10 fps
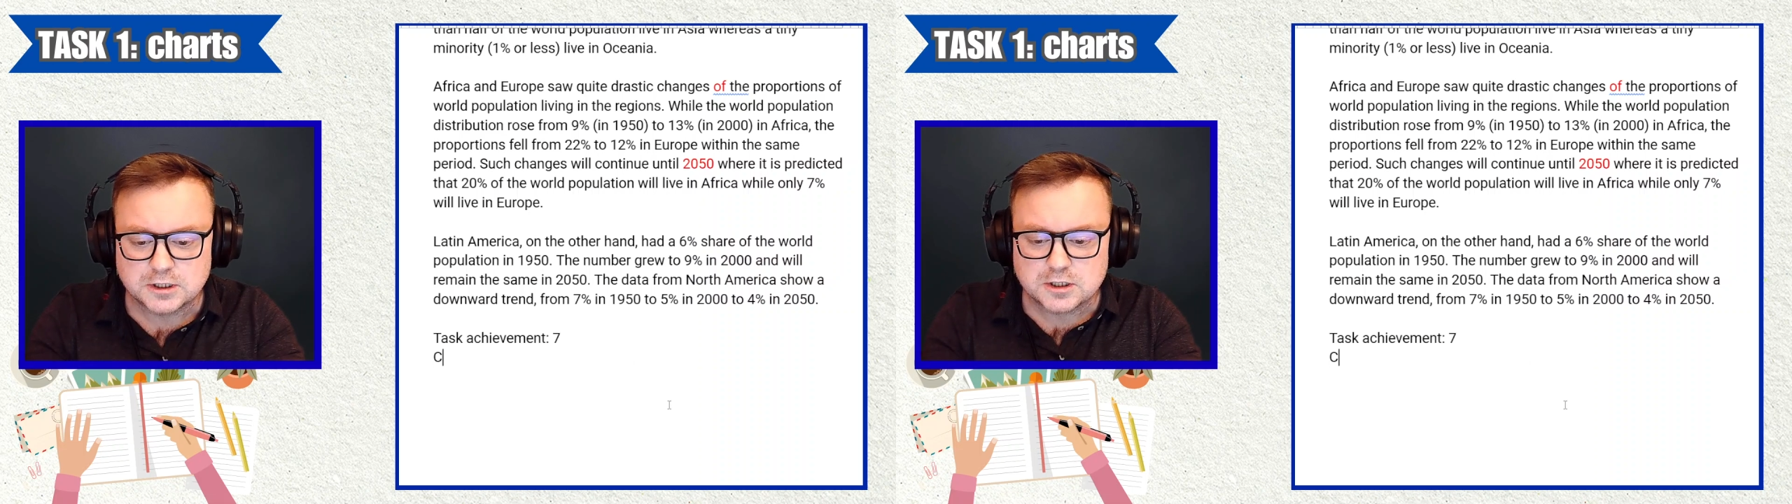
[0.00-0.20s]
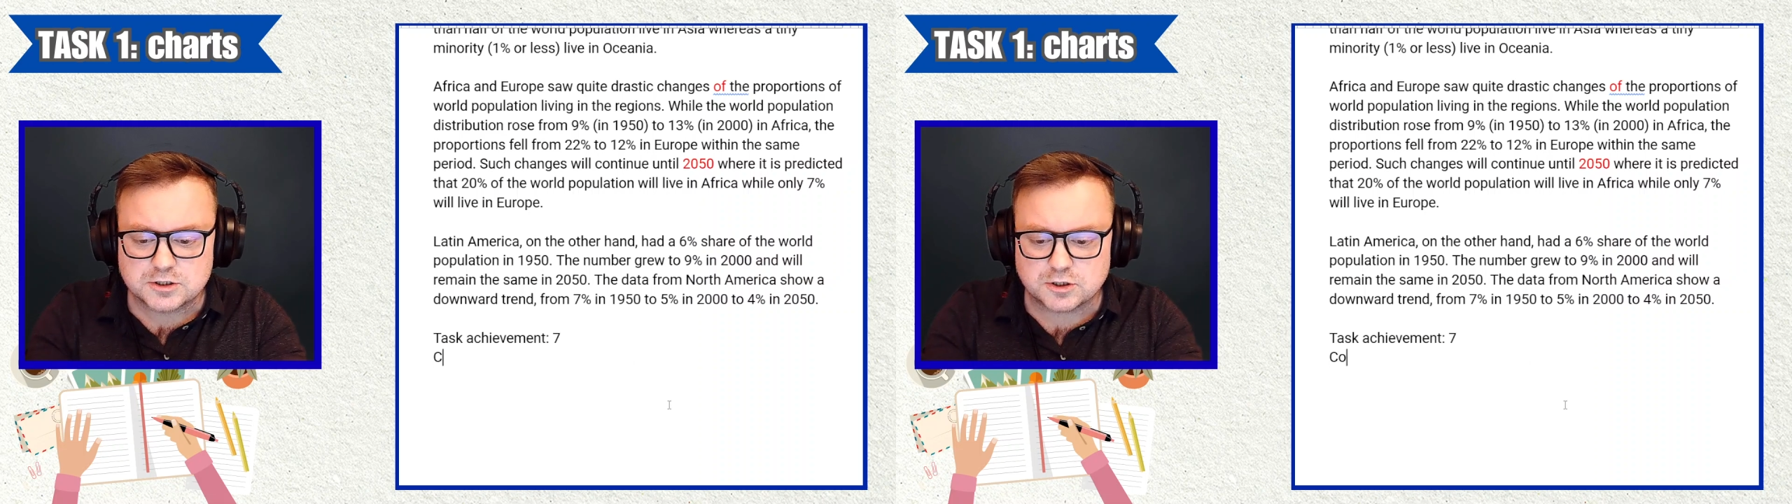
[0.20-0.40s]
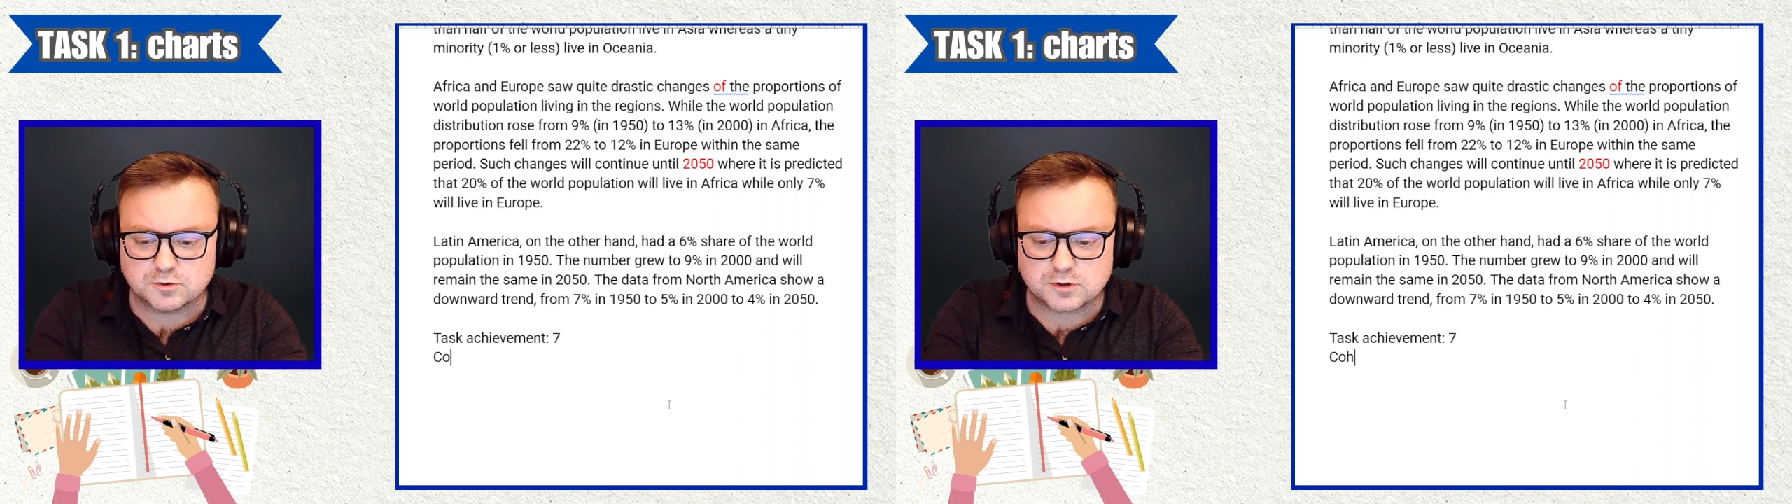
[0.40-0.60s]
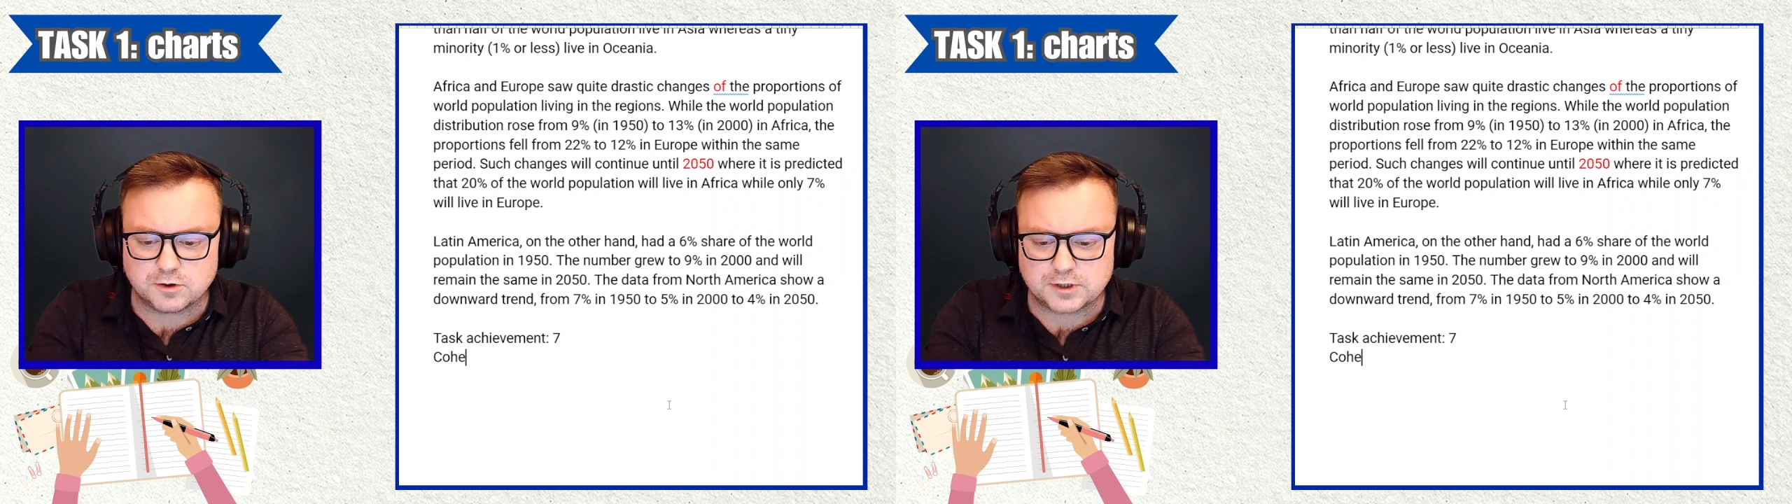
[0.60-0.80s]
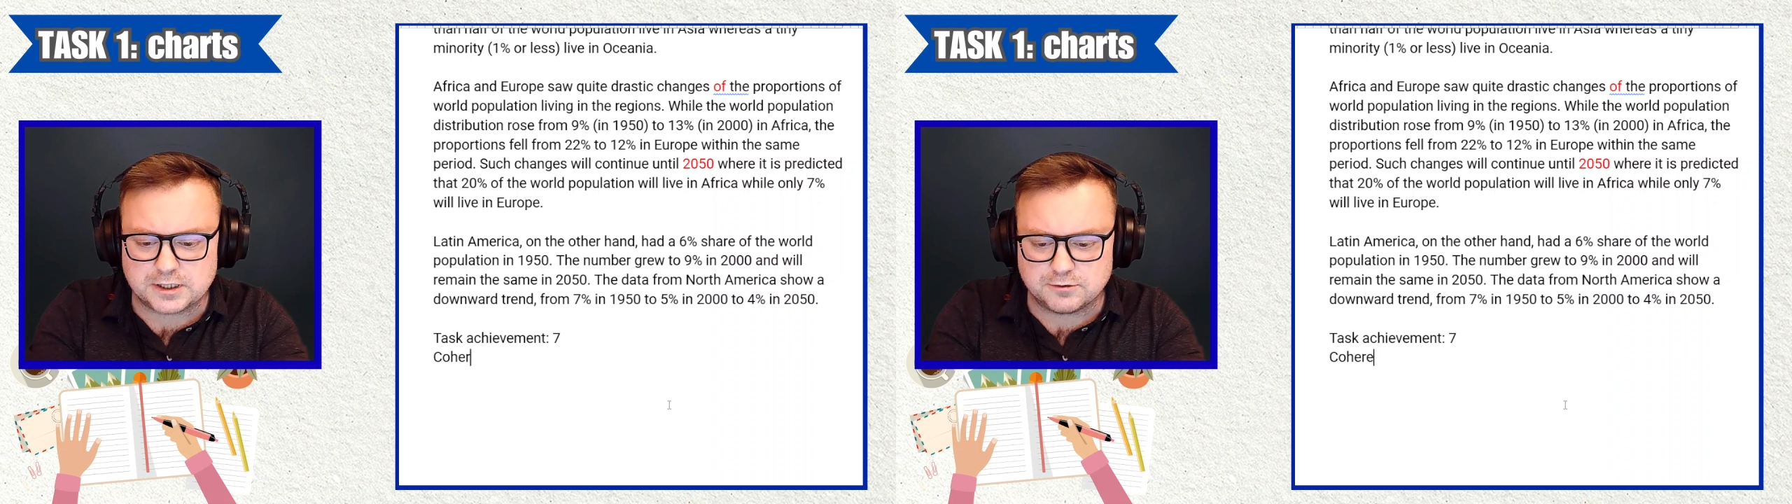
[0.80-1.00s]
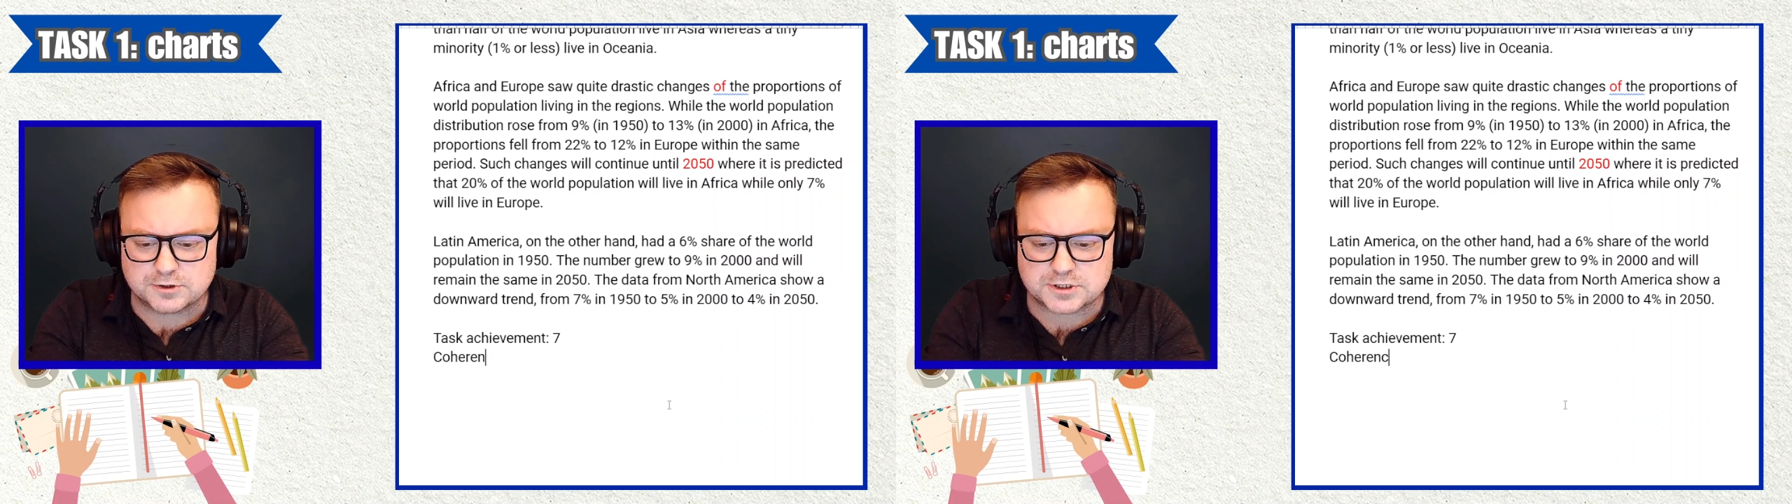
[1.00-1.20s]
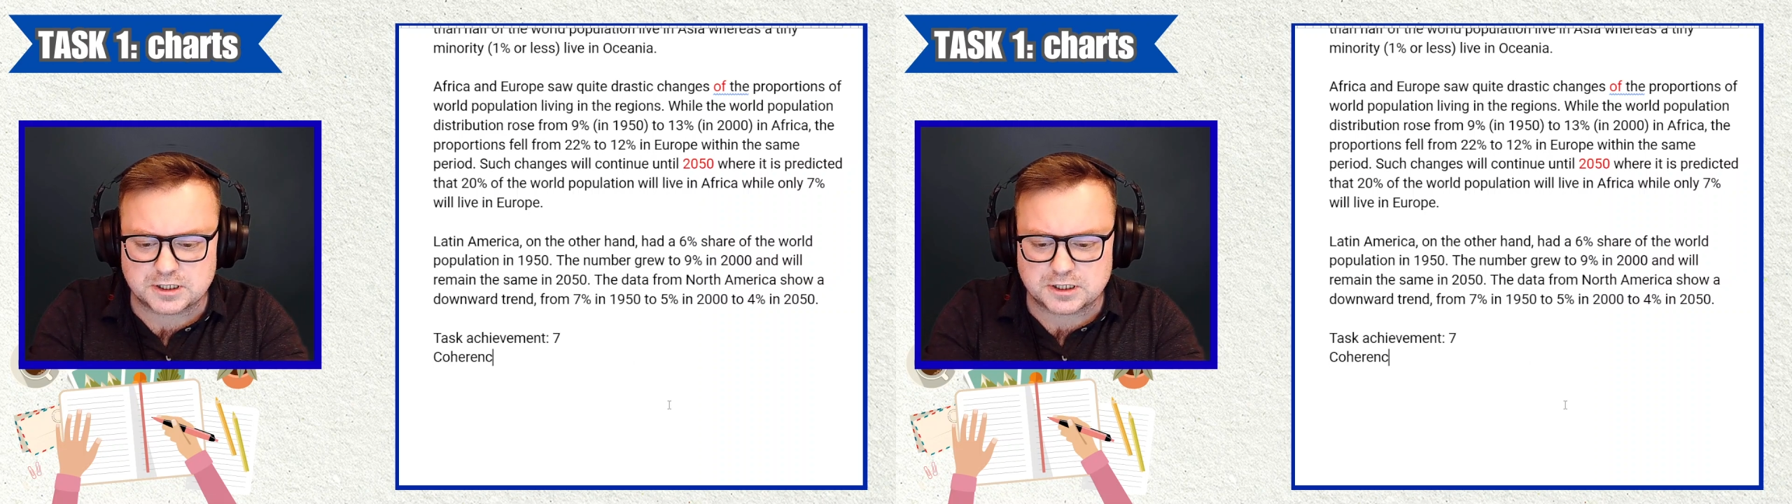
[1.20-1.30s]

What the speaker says: So coherence